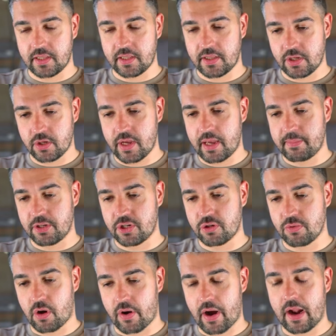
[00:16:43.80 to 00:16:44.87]
image
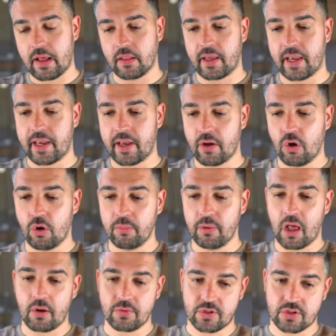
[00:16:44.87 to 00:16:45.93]
URL. It
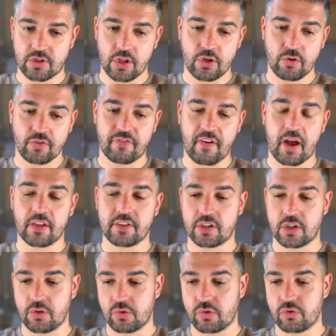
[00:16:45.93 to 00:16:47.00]
uploads the new file to
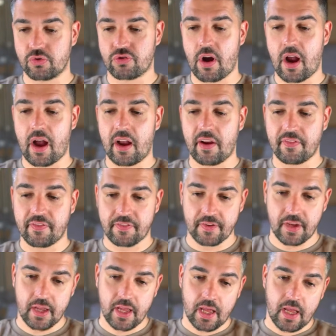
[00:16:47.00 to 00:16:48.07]
Google Drive,
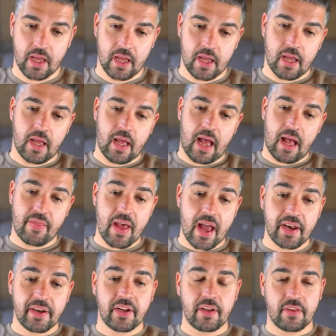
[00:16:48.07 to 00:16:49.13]
and
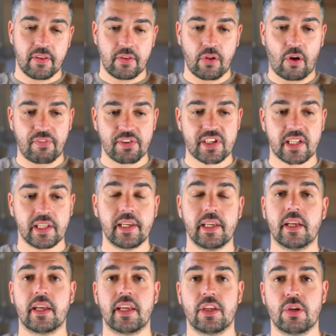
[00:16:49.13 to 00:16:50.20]
then obviously
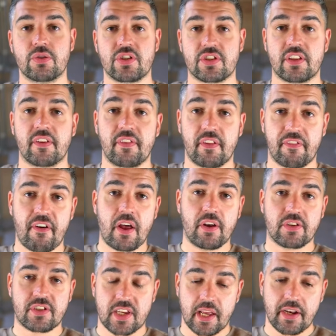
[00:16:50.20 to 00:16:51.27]
it uses the final
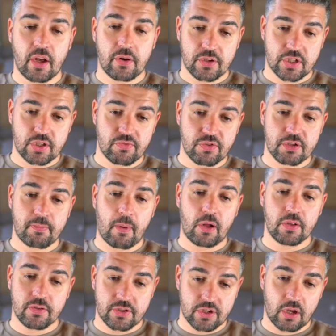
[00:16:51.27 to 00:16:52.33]
set node as the
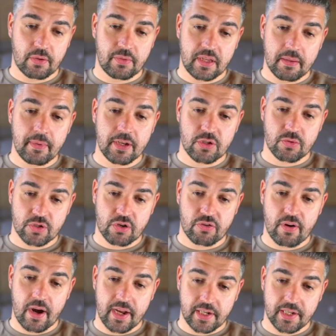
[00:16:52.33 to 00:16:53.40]
response. So the image was
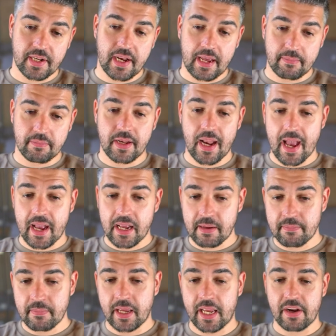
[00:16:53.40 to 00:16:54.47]
created and named
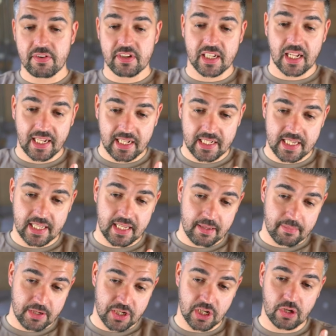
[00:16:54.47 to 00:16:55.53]
name. Here is the link to the
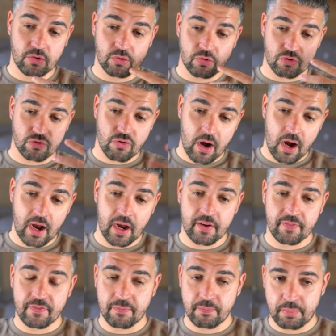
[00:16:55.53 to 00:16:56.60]
image in Google
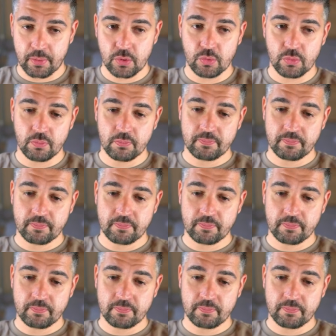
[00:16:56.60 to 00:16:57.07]
Drive. Boom.